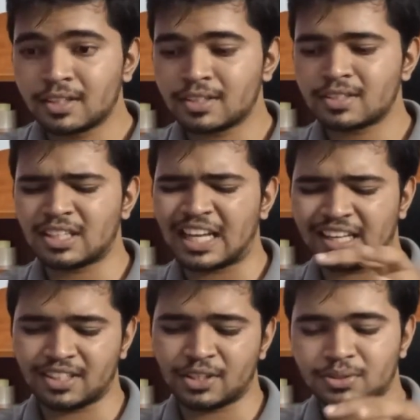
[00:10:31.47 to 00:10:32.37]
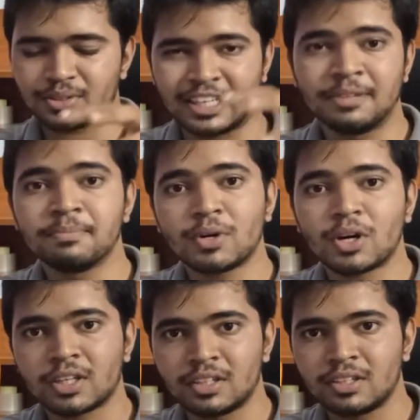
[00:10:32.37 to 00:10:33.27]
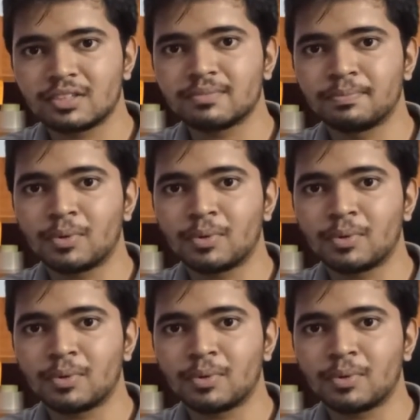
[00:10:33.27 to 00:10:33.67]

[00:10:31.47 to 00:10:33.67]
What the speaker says: This is like an important